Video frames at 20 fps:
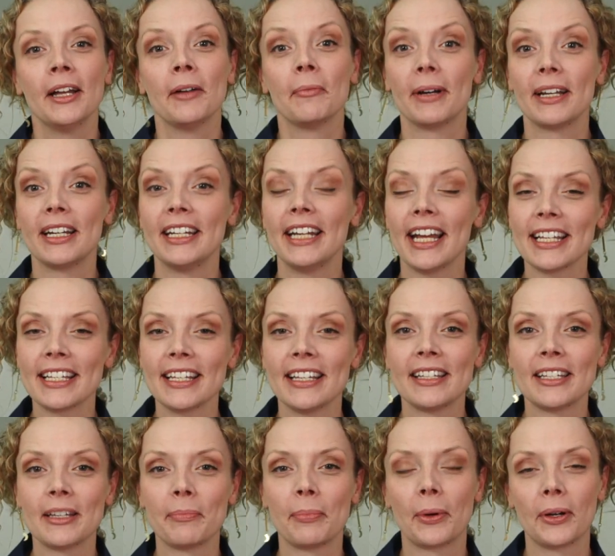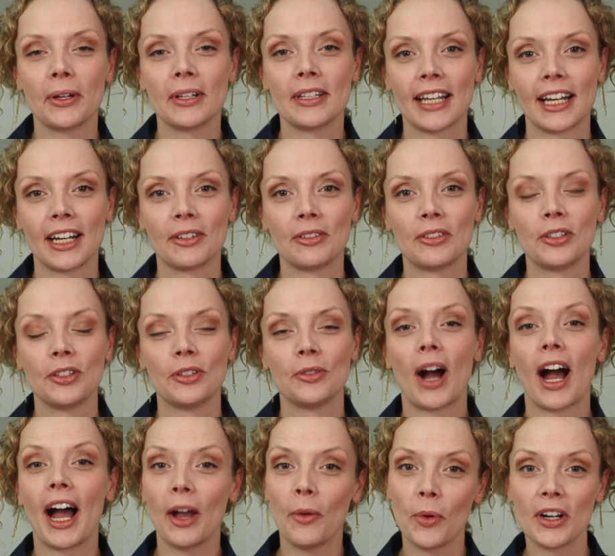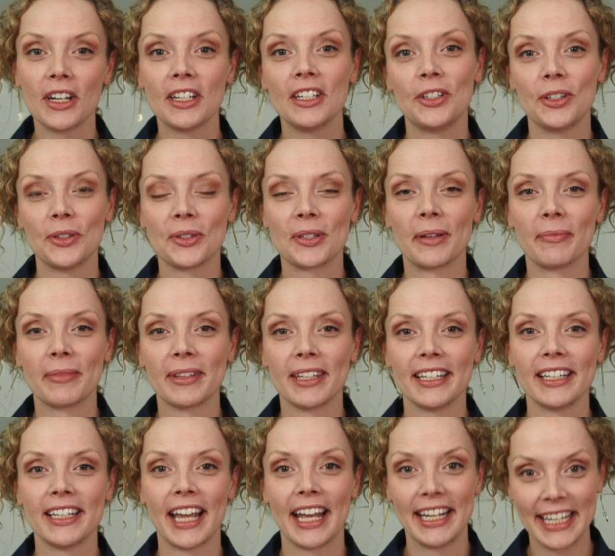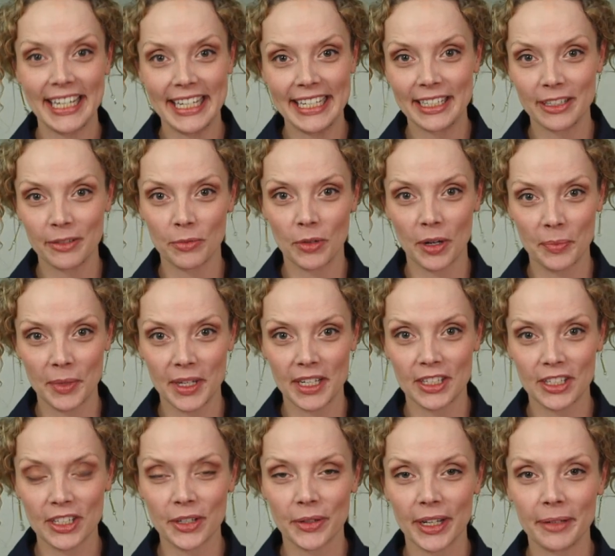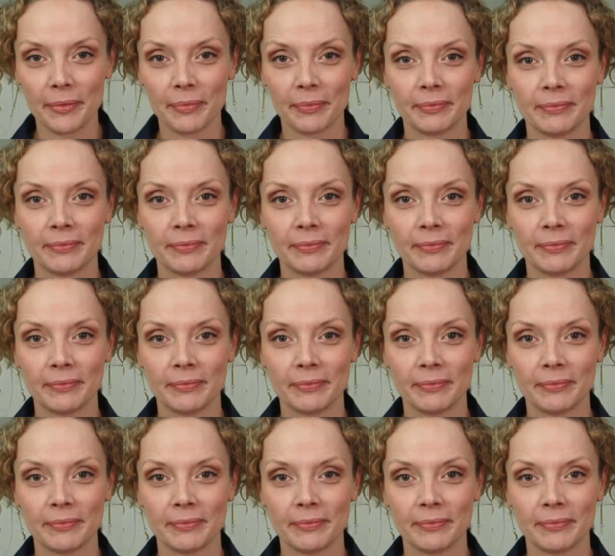but in essence it boiled down to I wanted to do something and he didn't want me to do it.